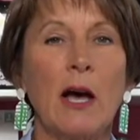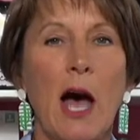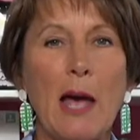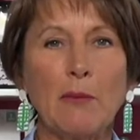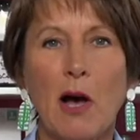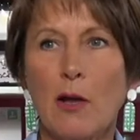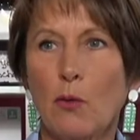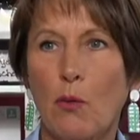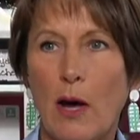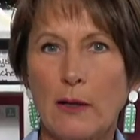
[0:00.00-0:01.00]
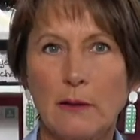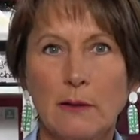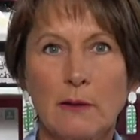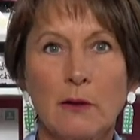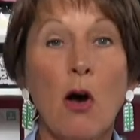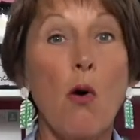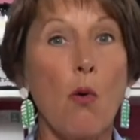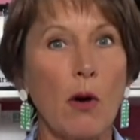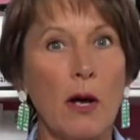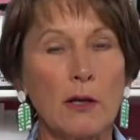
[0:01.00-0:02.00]
I'm gone one.
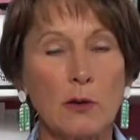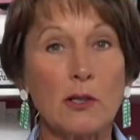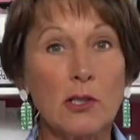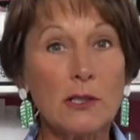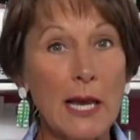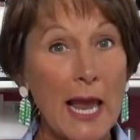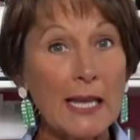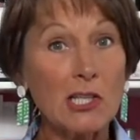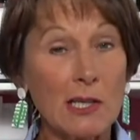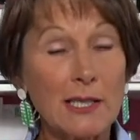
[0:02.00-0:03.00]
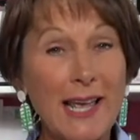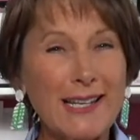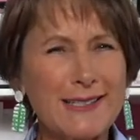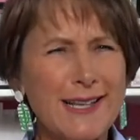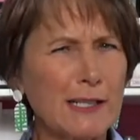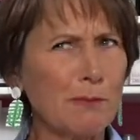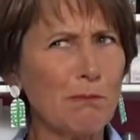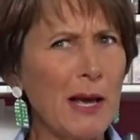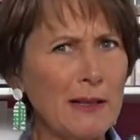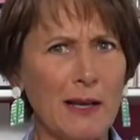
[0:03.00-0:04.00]
Oh, so I should say HSN is next
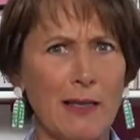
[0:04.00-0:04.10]
Monday.